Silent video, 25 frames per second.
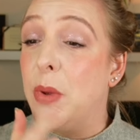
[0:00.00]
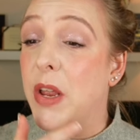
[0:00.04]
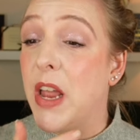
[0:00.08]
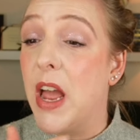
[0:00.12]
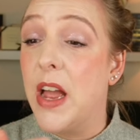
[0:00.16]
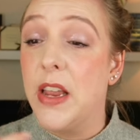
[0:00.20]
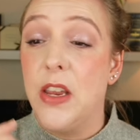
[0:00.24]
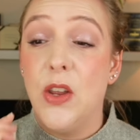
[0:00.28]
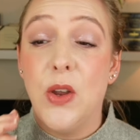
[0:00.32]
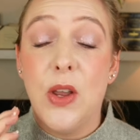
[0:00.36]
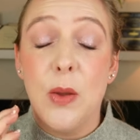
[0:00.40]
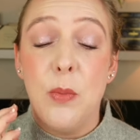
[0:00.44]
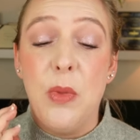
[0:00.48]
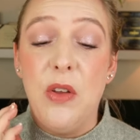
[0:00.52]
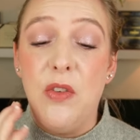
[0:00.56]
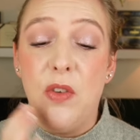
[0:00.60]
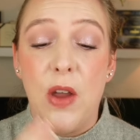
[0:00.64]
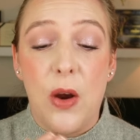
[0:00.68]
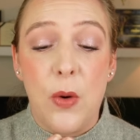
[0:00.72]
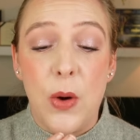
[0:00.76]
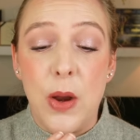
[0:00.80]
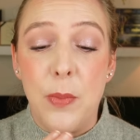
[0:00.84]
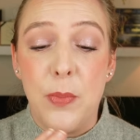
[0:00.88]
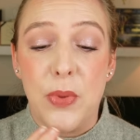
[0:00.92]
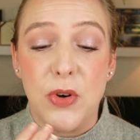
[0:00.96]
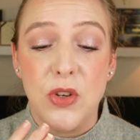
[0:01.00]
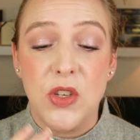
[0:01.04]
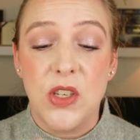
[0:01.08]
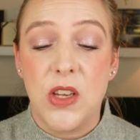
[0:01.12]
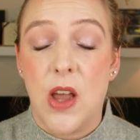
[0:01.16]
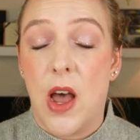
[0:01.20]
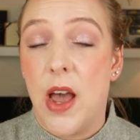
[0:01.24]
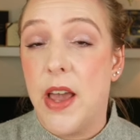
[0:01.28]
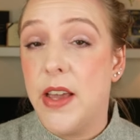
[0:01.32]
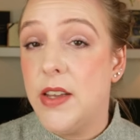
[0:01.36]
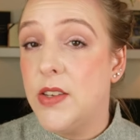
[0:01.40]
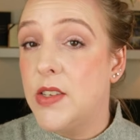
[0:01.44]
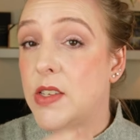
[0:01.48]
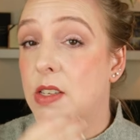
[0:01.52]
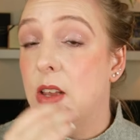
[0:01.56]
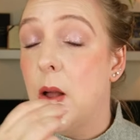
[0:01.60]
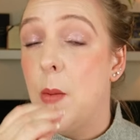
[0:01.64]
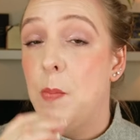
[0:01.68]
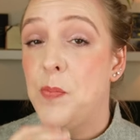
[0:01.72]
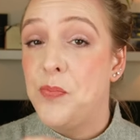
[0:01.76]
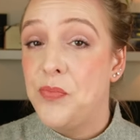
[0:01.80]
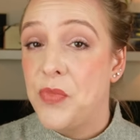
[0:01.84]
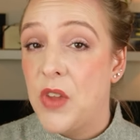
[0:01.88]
But yeah, you can be very precise